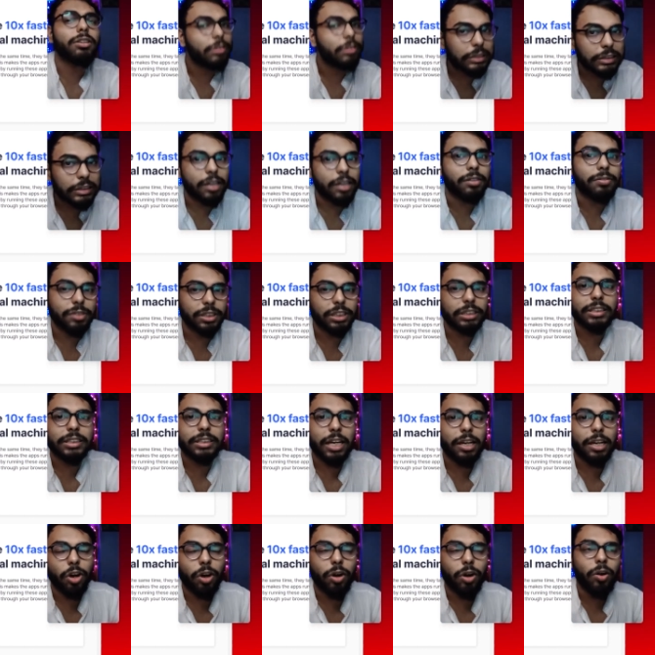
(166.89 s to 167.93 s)
Servers
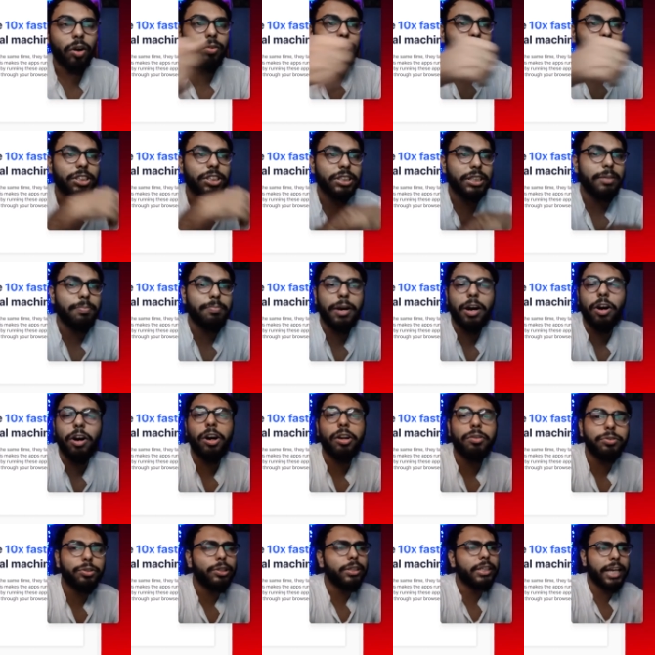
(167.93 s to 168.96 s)
are obviously
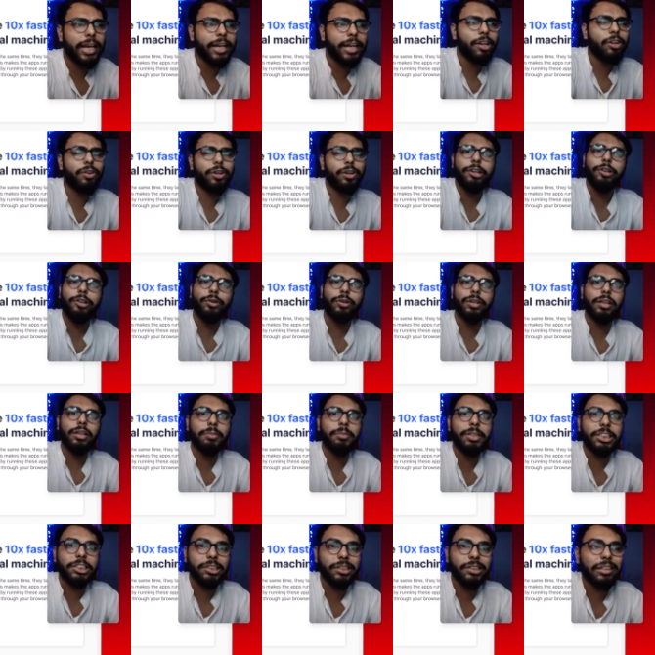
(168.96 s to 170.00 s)
powerful than our local
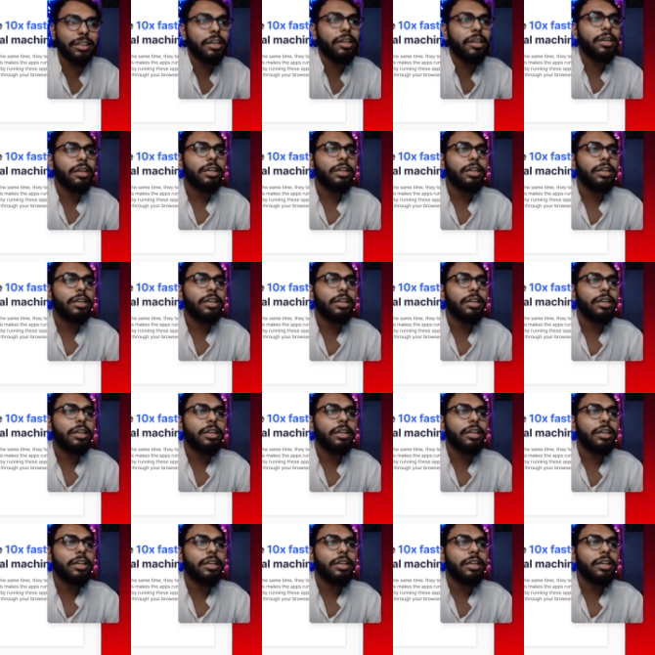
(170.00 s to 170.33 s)
machine,